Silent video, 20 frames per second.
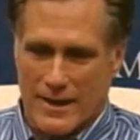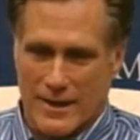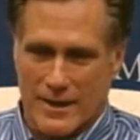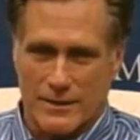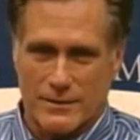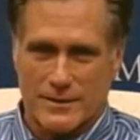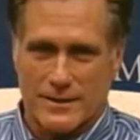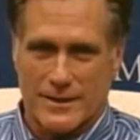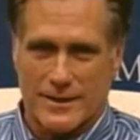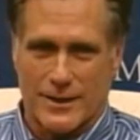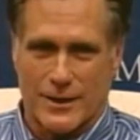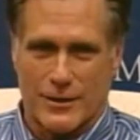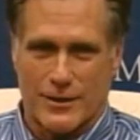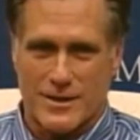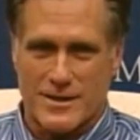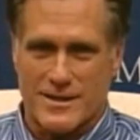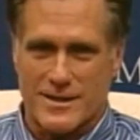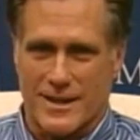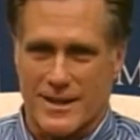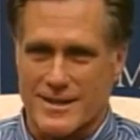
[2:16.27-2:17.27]

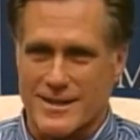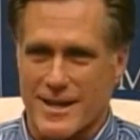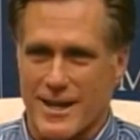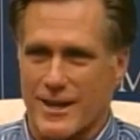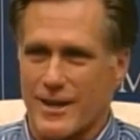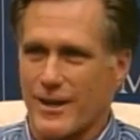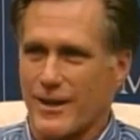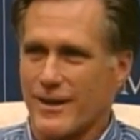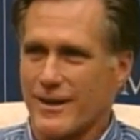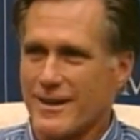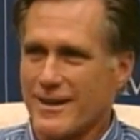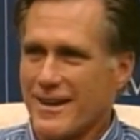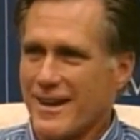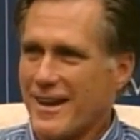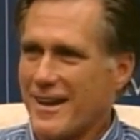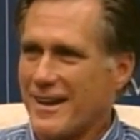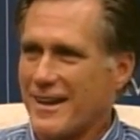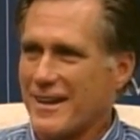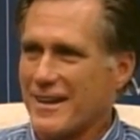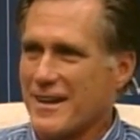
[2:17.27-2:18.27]
It's like,
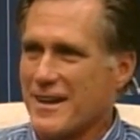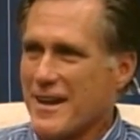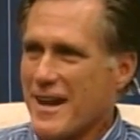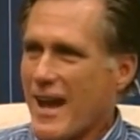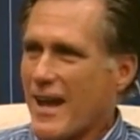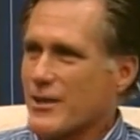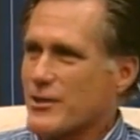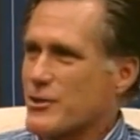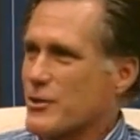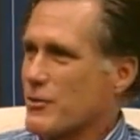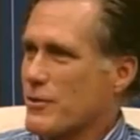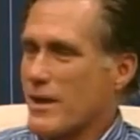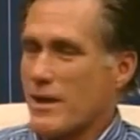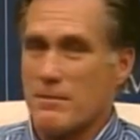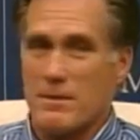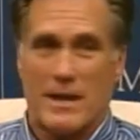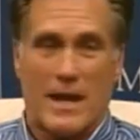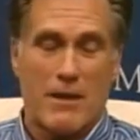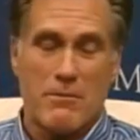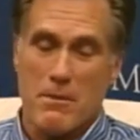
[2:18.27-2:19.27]
and so that,
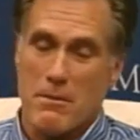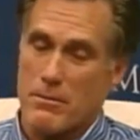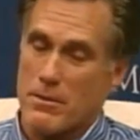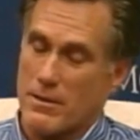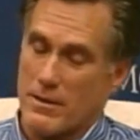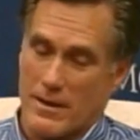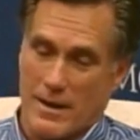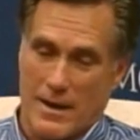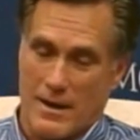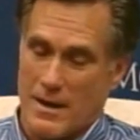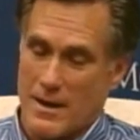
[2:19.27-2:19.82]
I remember,